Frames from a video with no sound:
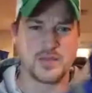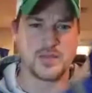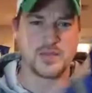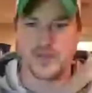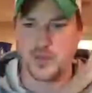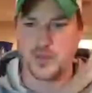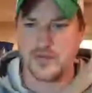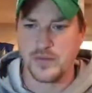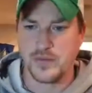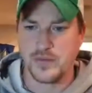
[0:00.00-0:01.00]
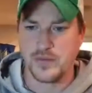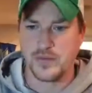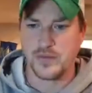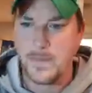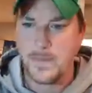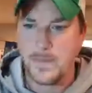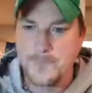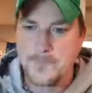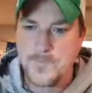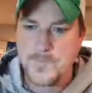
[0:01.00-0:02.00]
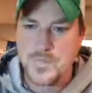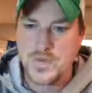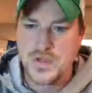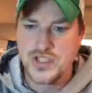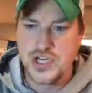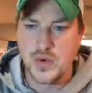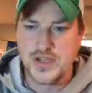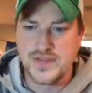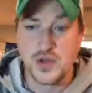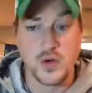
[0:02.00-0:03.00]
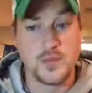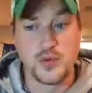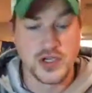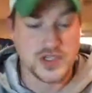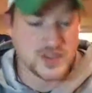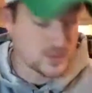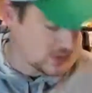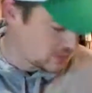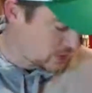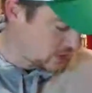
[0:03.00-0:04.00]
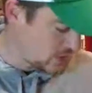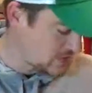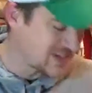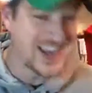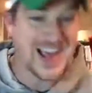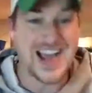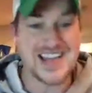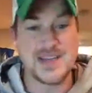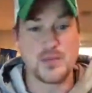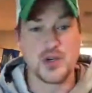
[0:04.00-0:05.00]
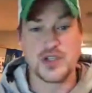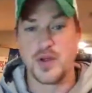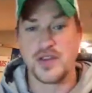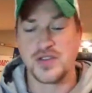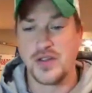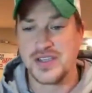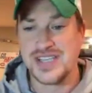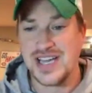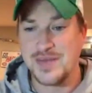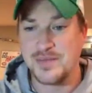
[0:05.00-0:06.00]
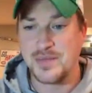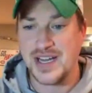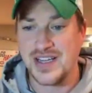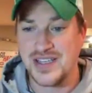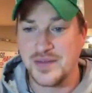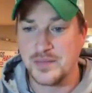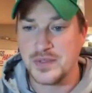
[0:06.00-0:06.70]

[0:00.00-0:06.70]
I'll list it probably for twenty-four. Joey's sold Brooks Brothers polos. I see Brooks Brothers all the time, but I leave them.